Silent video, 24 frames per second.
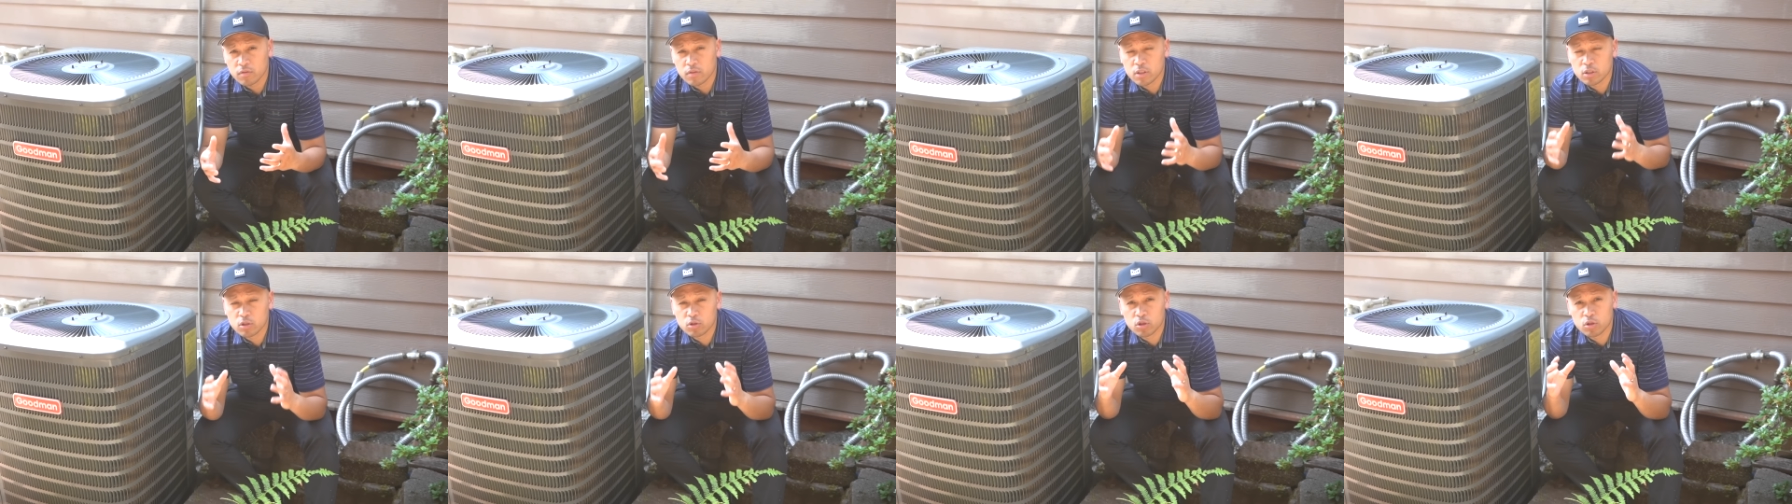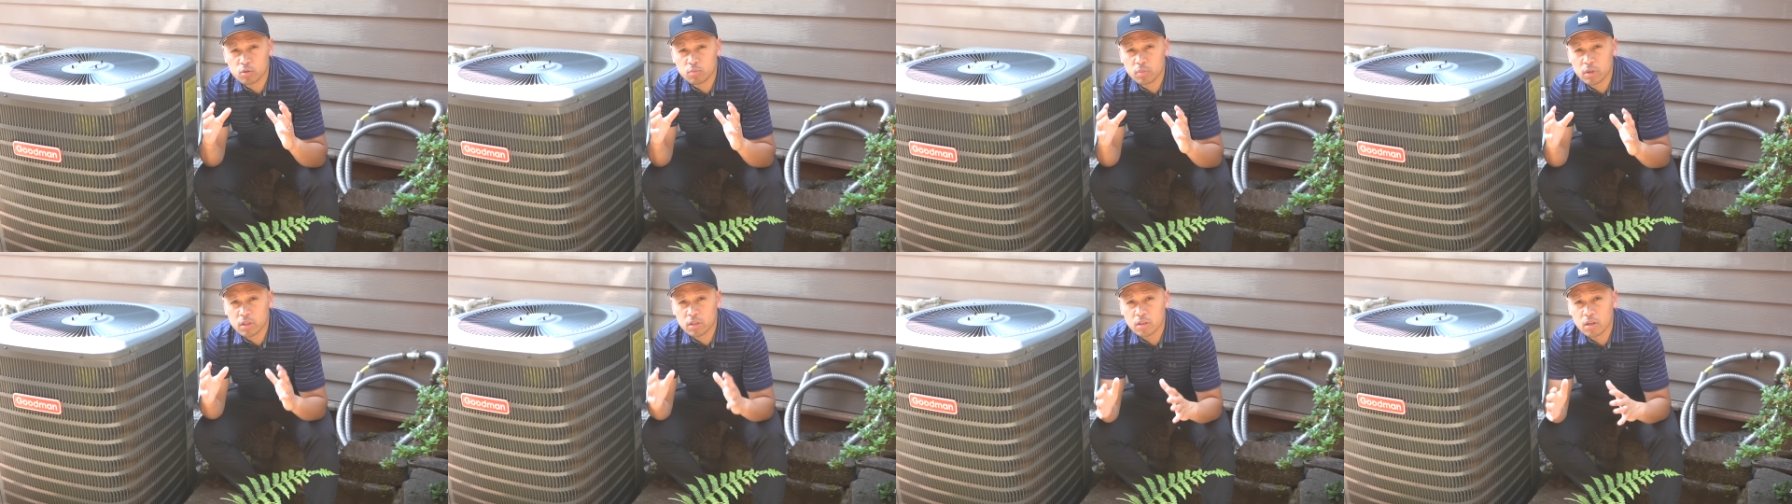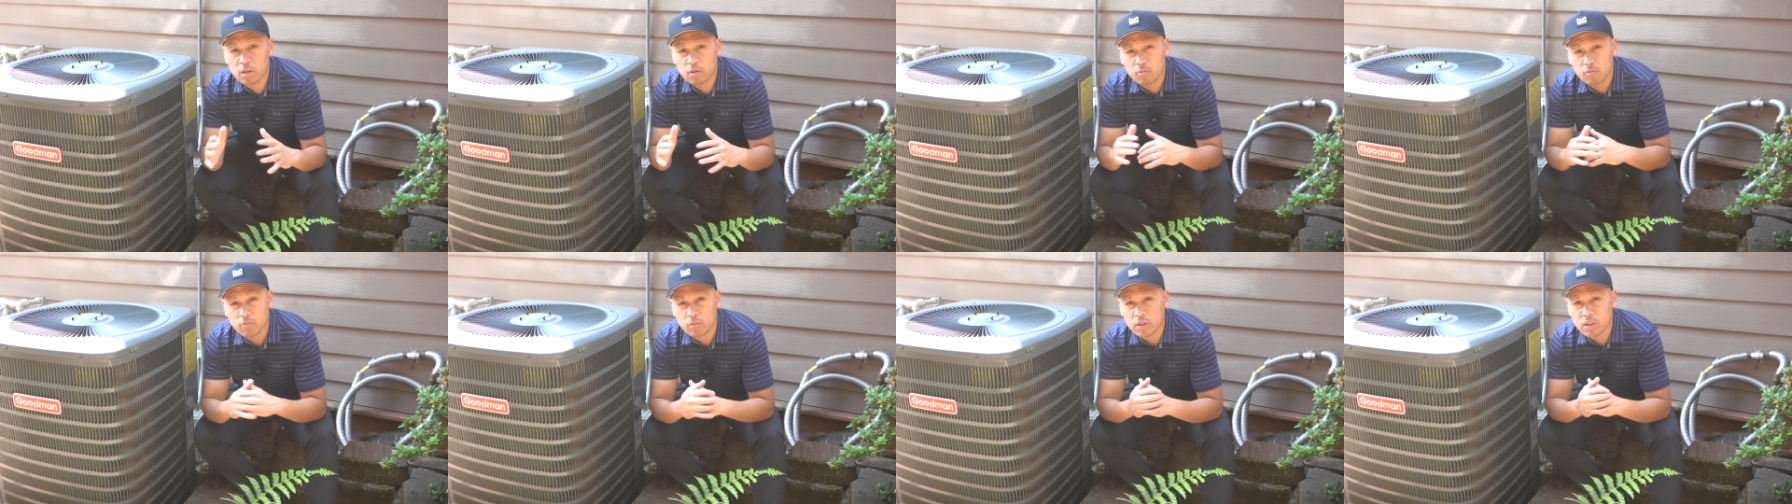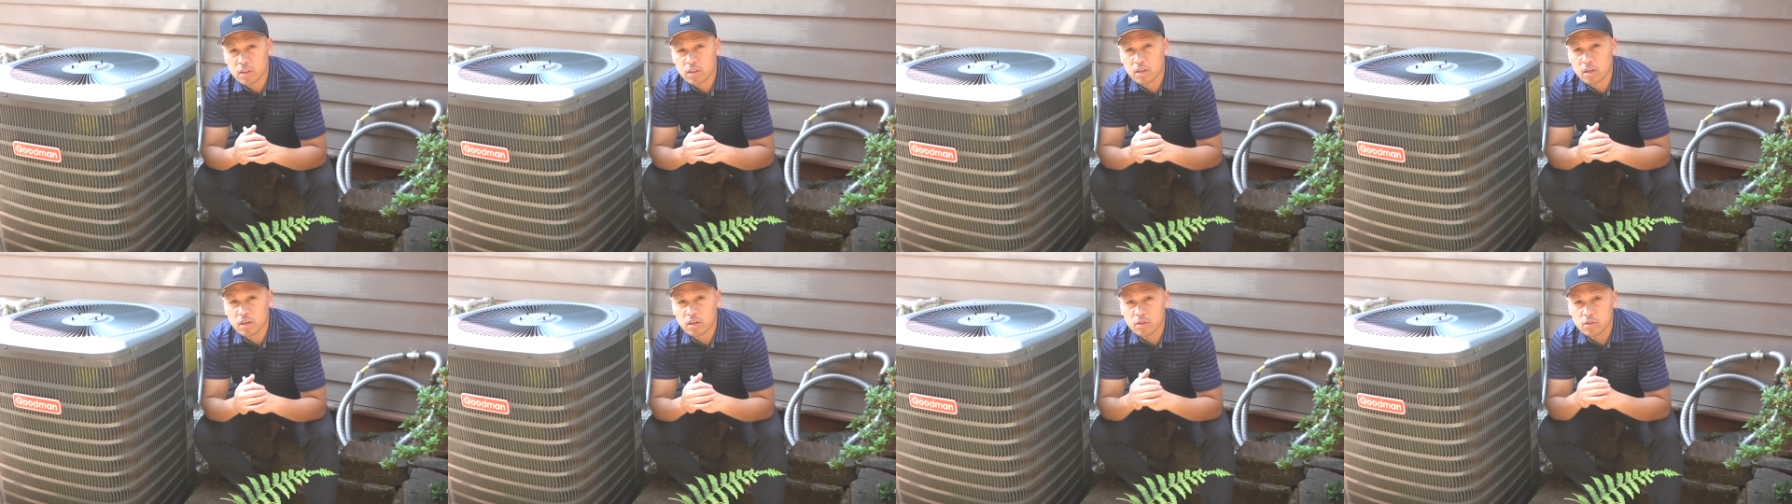This should be done with
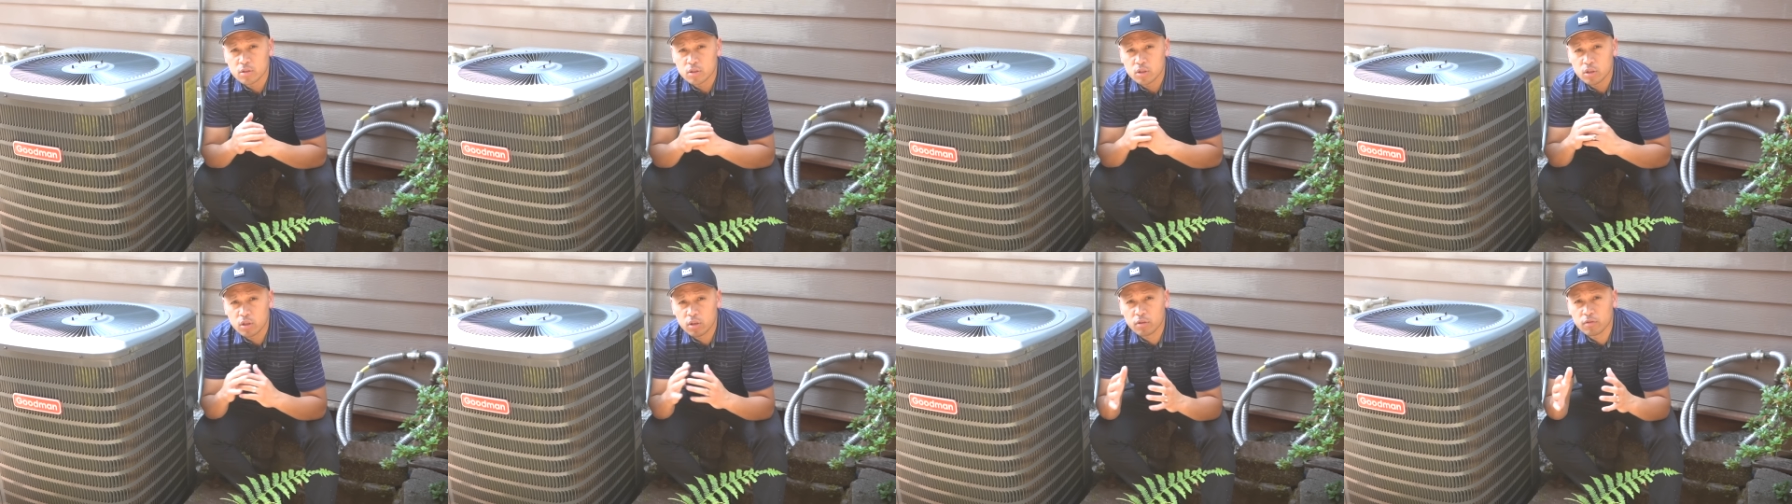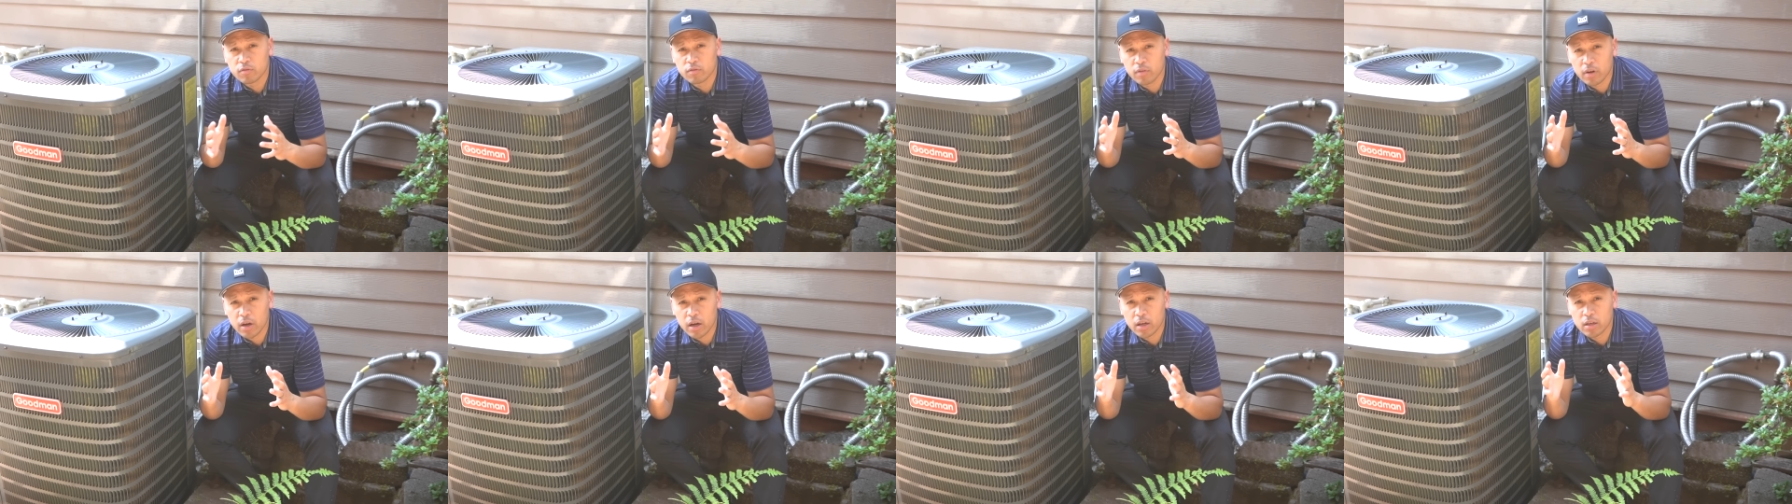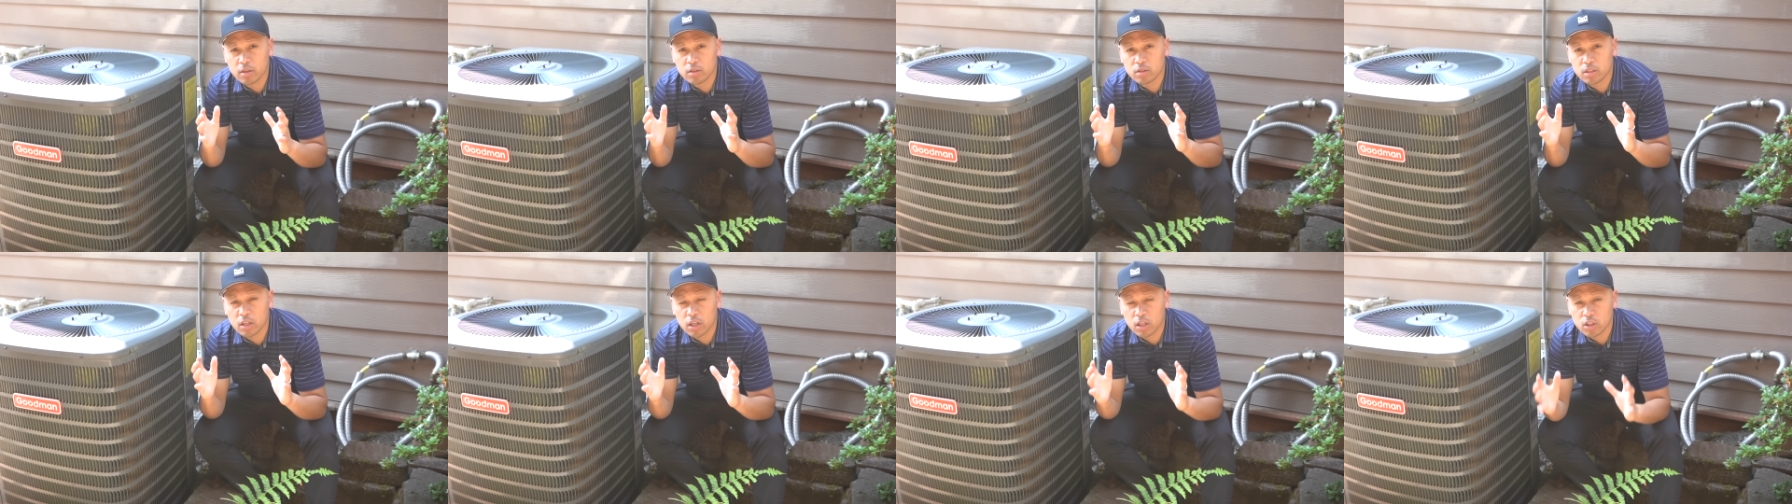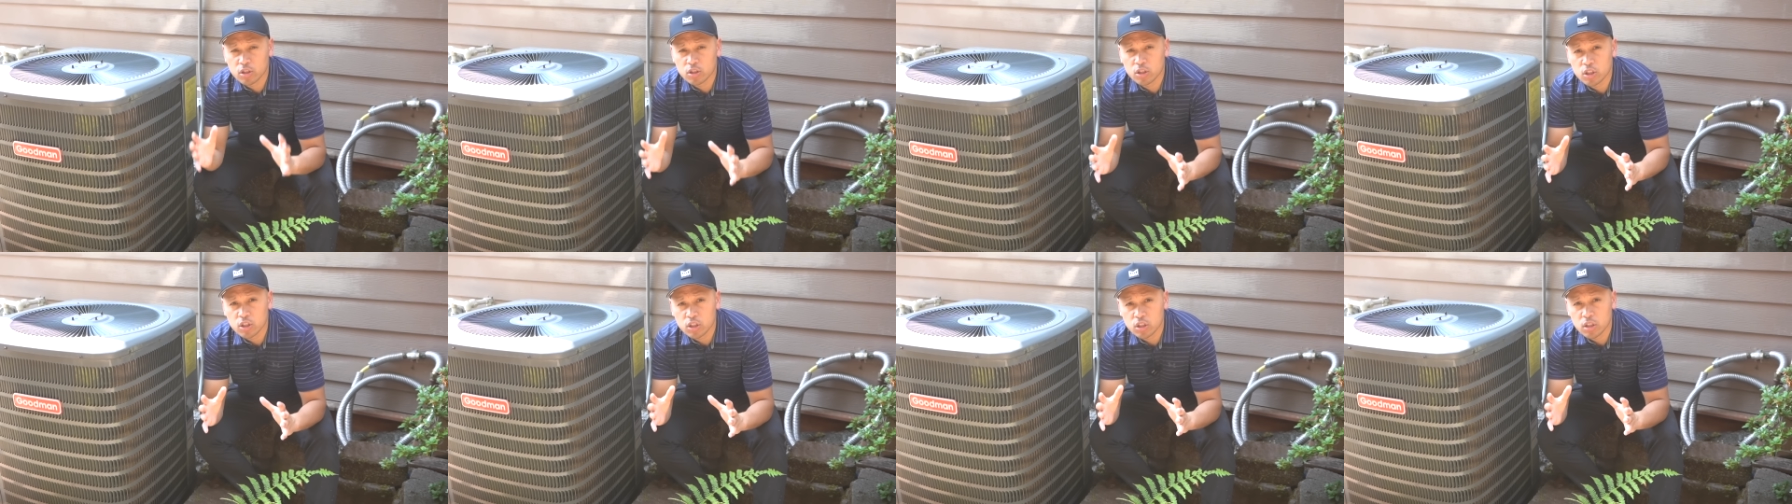a certified
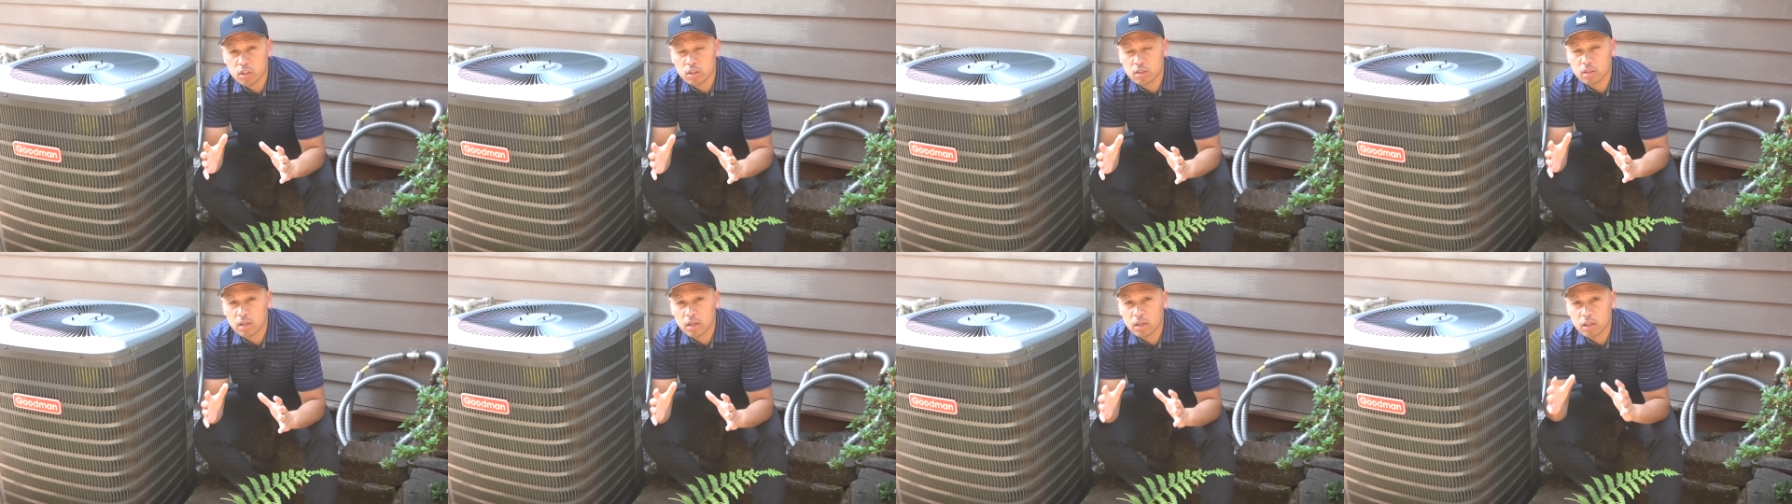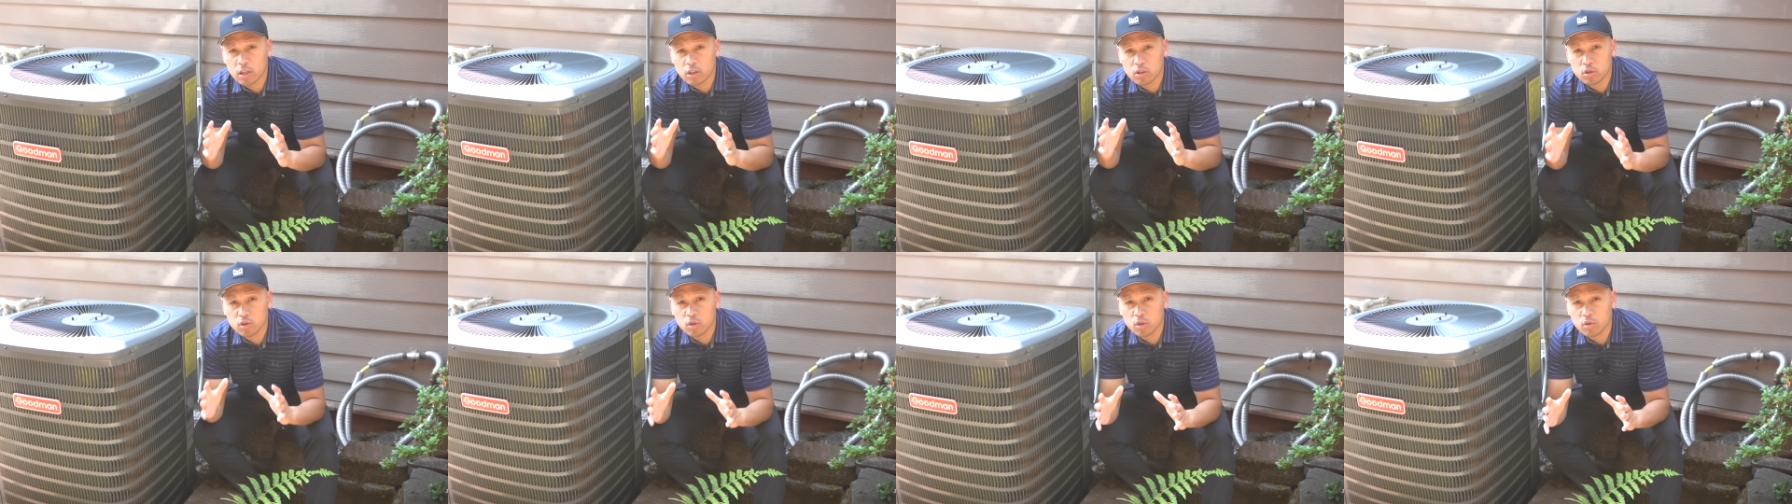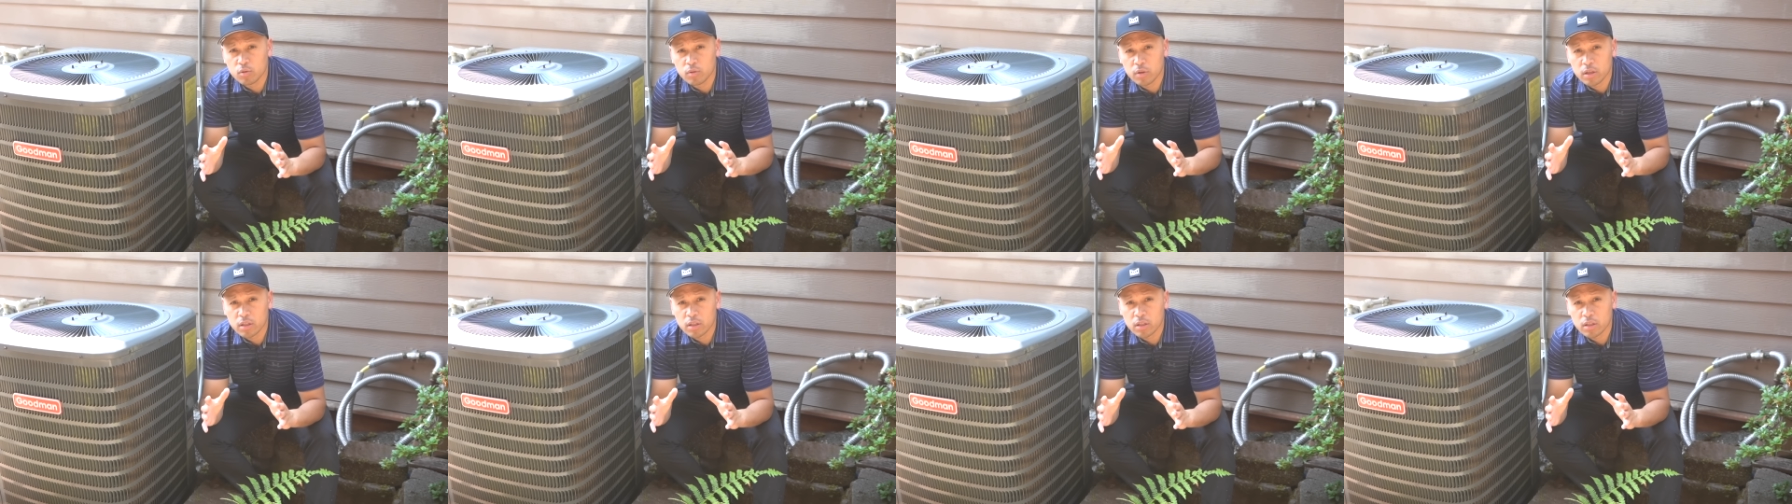technician that can do